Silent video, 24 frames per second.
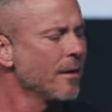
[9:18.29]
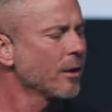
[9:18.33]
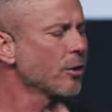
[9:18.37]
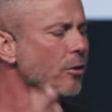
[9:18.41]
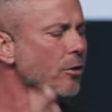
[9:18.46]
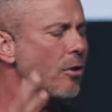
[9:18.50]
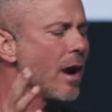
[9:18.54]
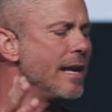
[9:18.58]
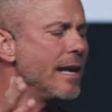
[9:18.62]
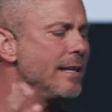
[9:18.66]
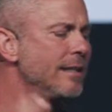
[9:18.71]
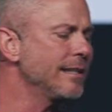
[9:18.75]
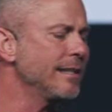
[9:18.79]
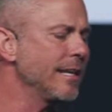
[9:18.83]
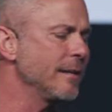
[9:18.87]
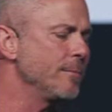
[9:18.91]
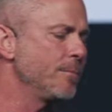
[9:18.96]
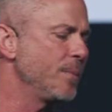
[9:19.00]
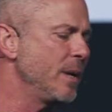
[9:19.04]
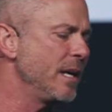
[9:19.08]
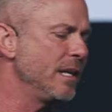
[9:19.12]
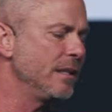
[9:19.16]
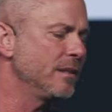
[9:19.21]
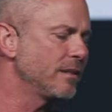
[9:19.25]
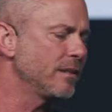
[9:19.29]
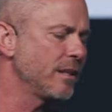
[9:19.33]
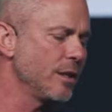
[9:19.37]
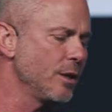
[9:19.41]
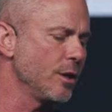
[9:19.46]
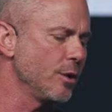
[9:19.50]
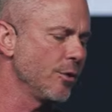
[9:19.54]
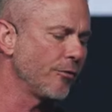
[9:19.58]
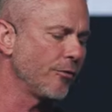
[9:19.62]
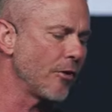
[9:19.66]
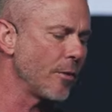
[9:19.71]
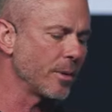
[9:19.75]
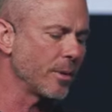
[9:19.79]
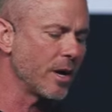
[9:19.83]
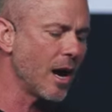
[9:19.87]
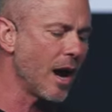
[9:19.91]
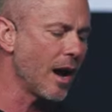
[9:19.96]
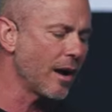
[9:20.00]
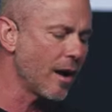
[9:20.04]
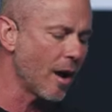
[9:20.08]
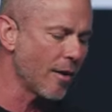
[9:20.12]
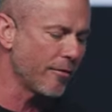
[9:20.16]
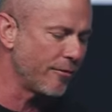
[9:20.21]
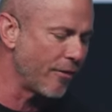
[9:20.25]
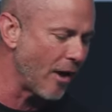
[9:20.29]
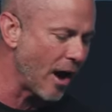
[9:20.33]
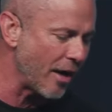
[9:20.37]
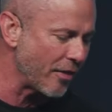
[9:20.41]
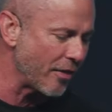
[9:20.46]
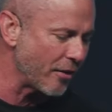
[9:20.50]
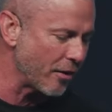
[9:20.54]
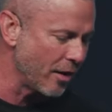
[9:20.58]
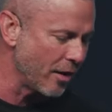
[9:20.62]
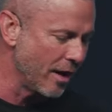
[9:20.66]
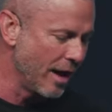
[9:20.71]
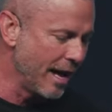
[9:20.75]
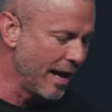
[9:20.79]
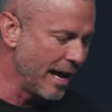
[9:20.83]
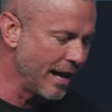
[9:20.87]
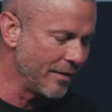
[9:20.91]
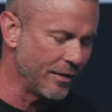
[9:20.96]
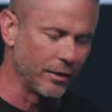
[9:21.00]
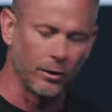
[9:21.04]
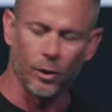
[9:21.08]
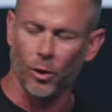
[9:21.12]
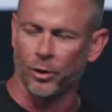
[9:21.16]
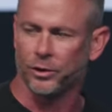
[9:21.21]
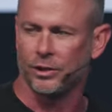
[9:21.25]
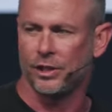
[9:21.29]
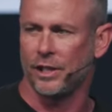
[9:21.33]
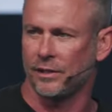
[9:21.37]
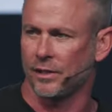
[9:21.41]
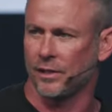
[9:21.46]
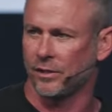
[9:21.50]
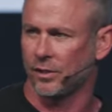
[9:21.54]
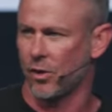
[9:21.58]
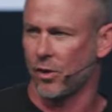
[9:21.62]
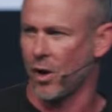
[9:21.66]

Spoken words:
grace and peace to you from God our Father and the Lord Jesus